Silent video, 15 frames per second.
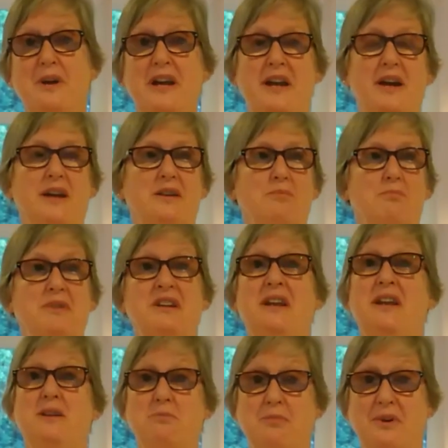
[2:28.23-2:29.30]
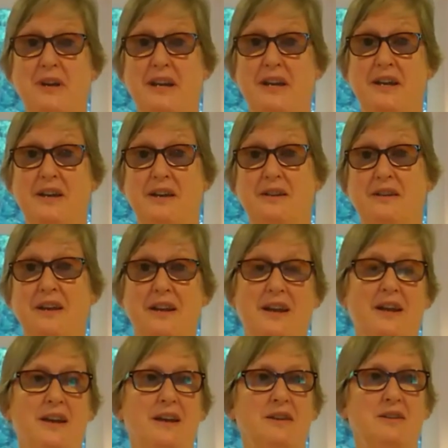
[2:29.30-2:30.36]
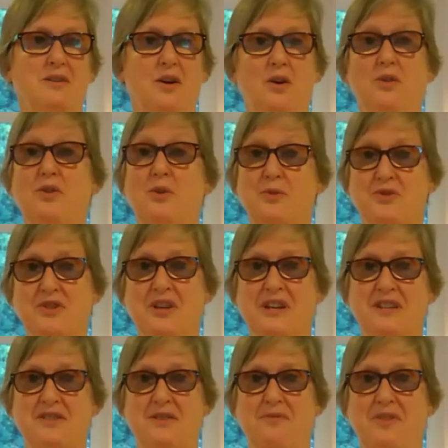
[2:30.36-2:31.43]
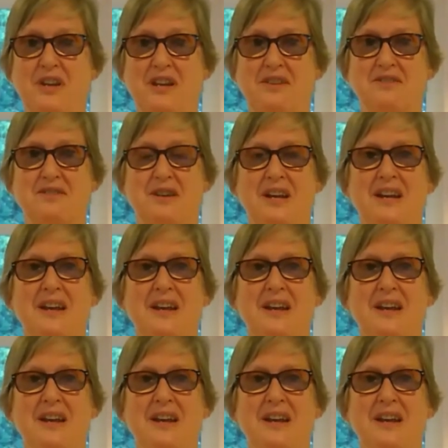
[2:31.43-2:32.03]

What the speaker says: and banana bread and all those kinds of things.